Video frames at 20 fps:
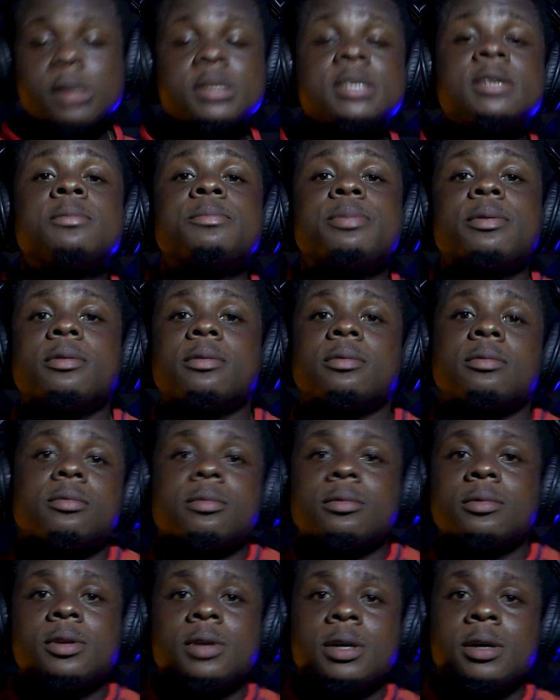Simple.
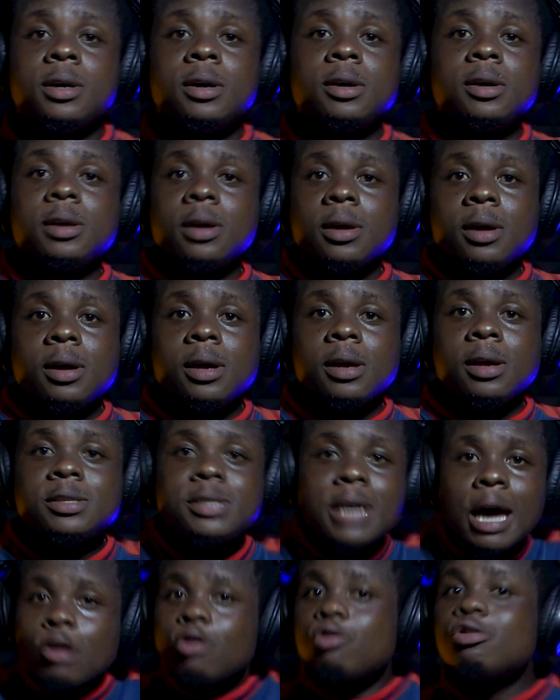He
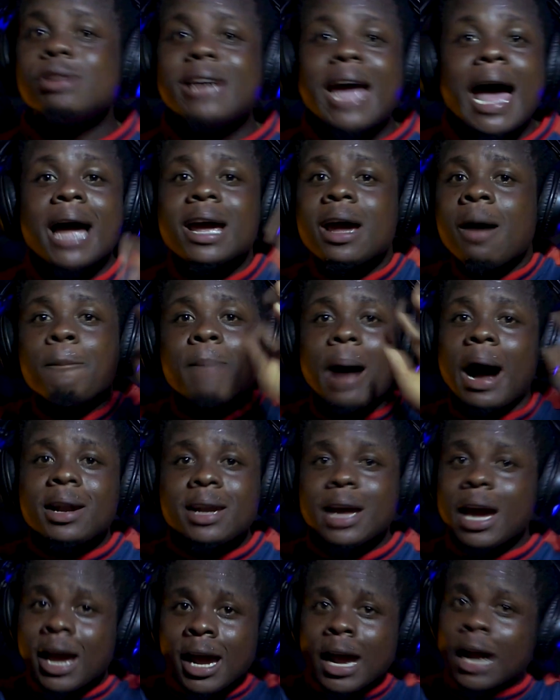said, no, yeah, your
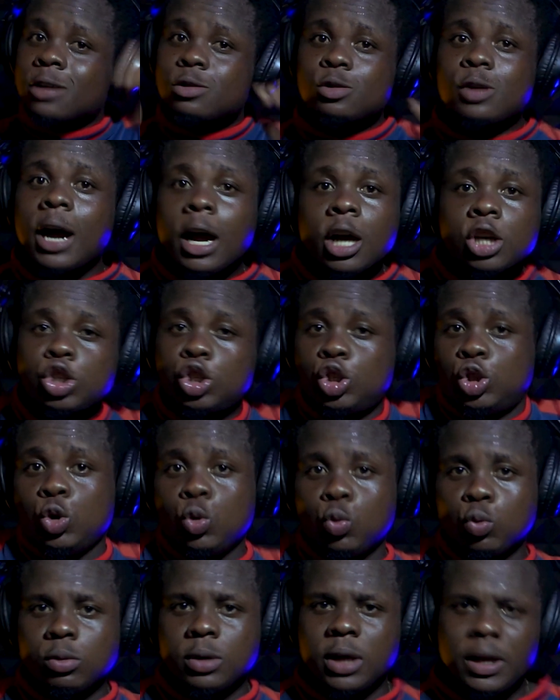band, yeah, I saw a
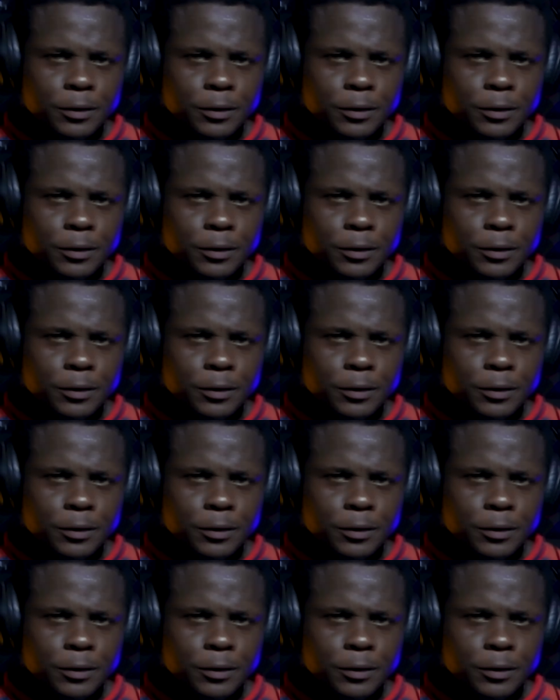shoe.